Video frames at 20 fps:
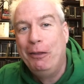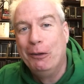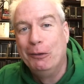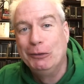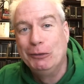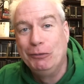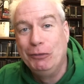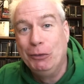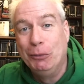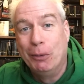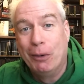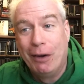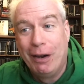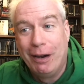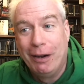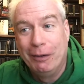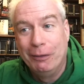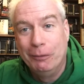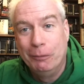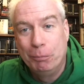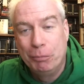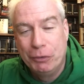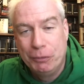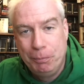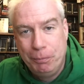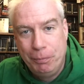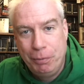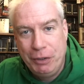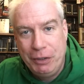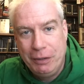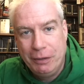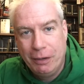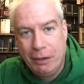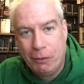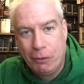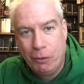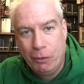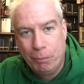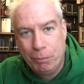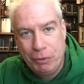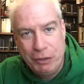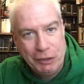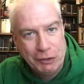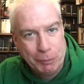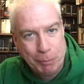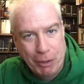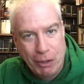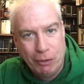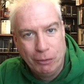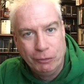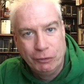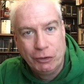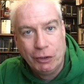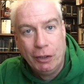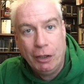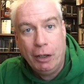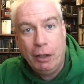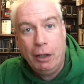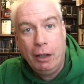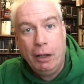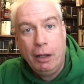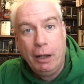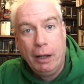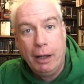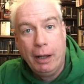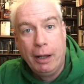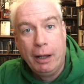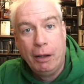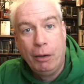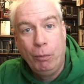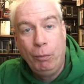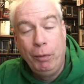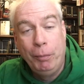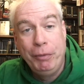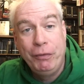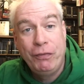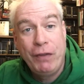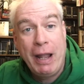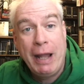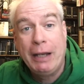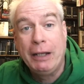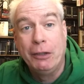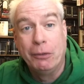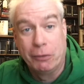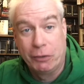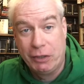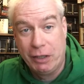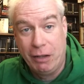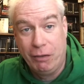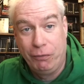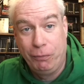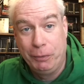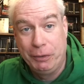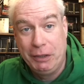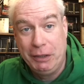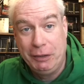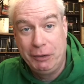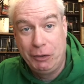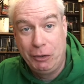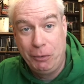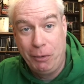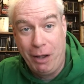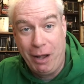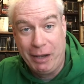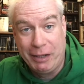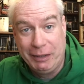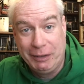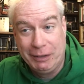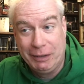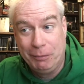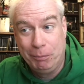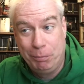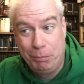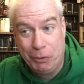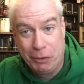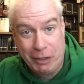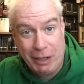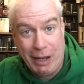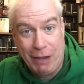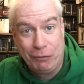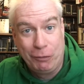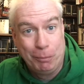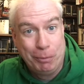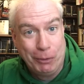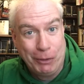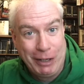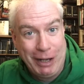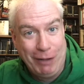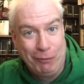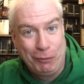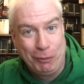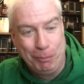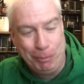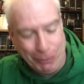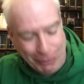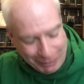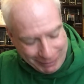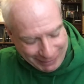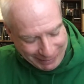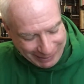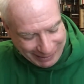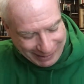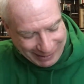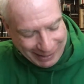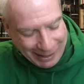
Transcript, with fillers: Those of you who are pre, or predisposed. Uh, will be fanning yourself with these two hotties in book after book after book.